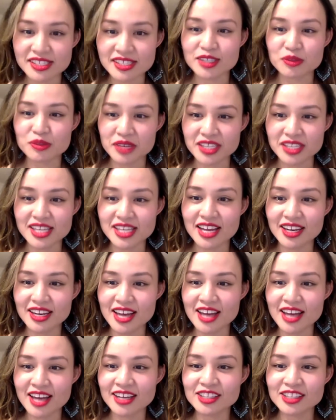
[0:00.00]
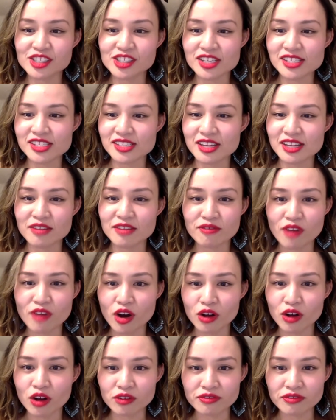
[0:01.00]
weeks, and it just
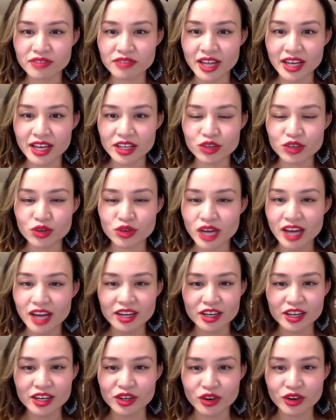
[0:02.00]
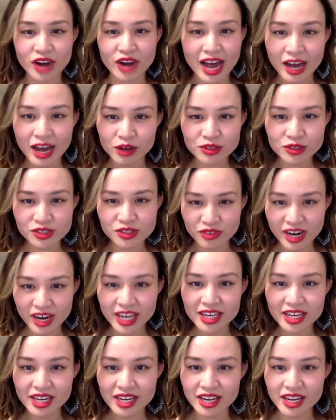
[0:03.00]
involved like you cut in your house,
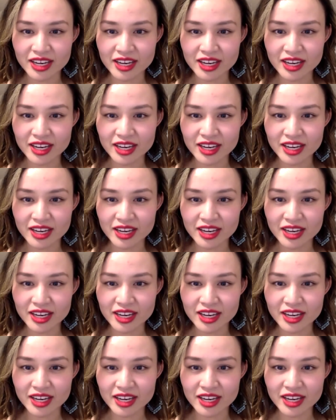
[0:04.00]
right? And